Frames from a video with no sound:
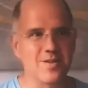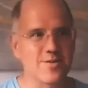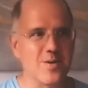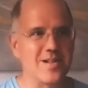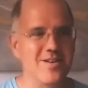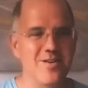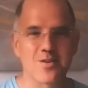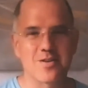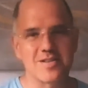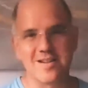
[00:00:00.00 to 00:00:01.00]
It's always Google,
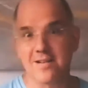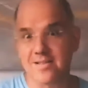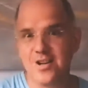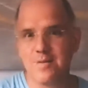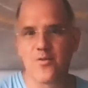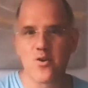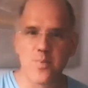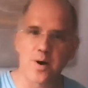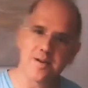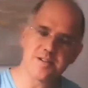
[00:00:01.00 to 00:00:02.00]
because the last thing you do before you
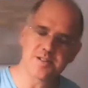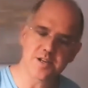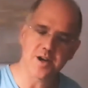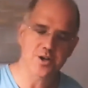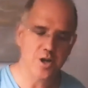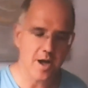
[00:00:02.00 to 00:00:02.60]
buy is you search.